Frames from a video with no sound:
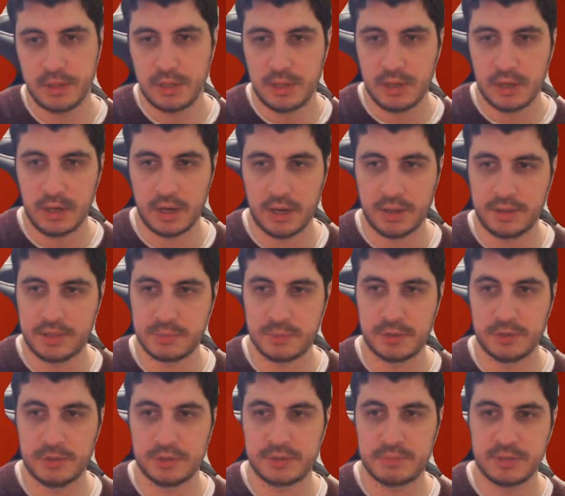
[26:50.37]
These
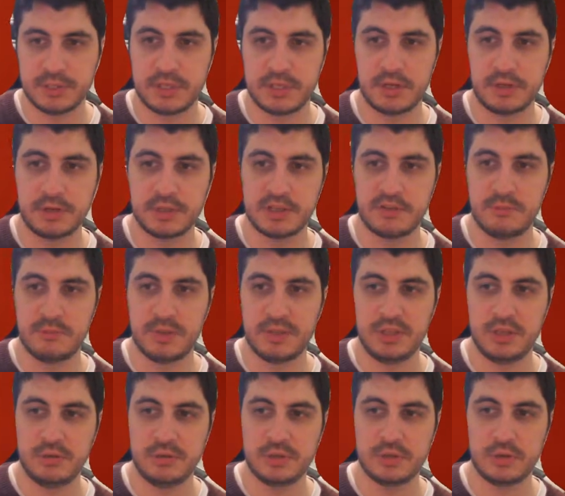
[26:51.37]
materials have been
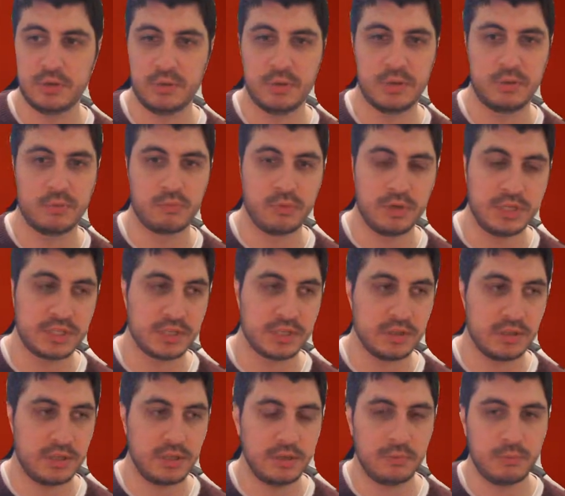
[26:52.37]
used only
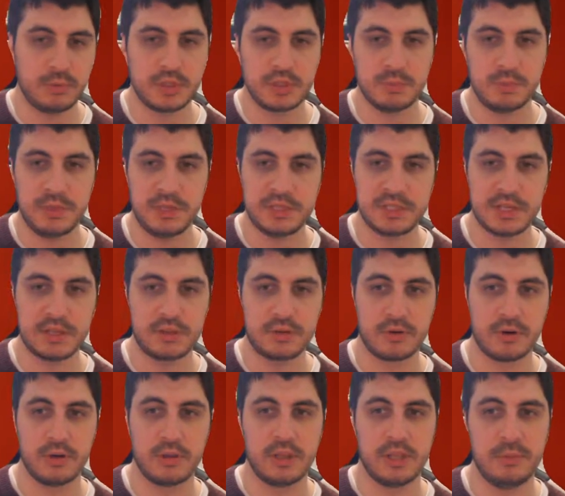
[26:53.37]
recently, which means that
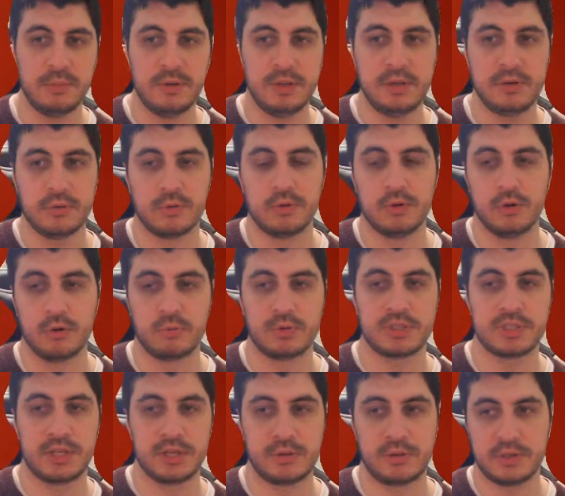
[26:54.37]
there are limited or no
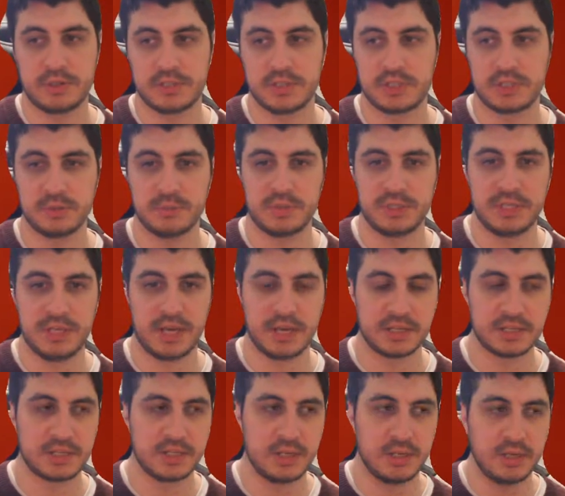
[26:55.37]
recycling systems
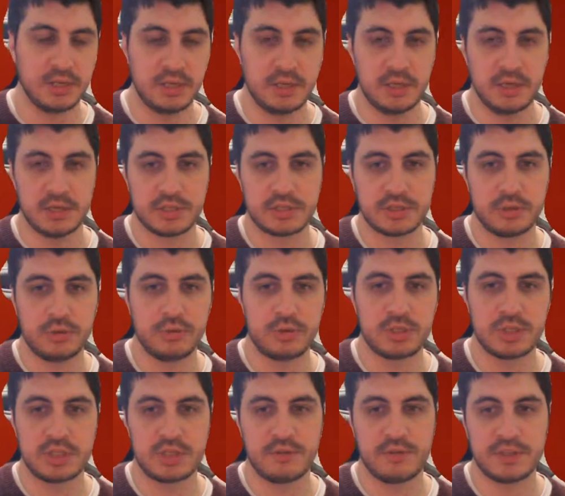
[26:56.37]
yet. A
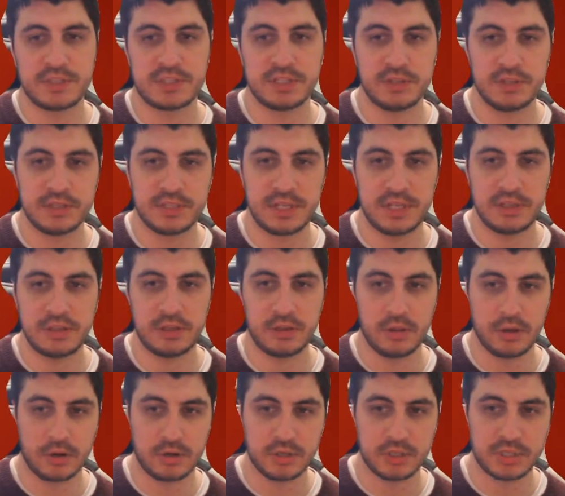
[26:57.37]
solution to facilitate the
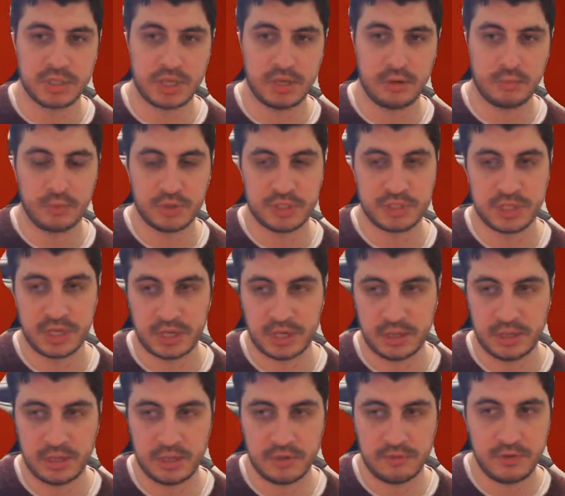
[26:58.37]
large-scale
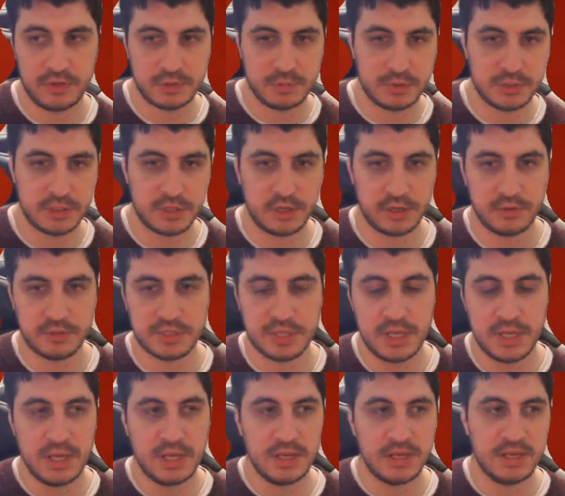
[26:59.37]
recycling of these materials
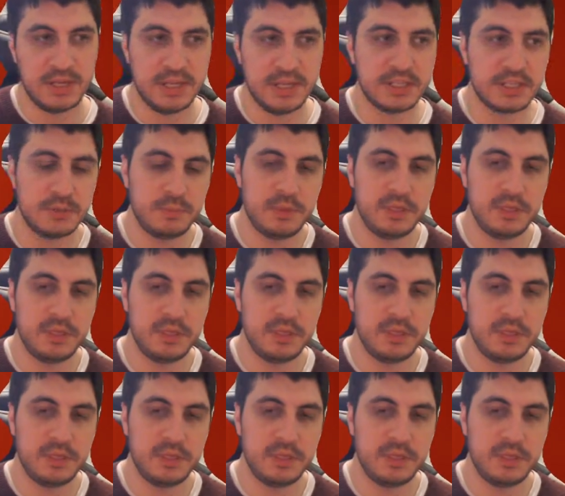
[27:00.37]
needs to be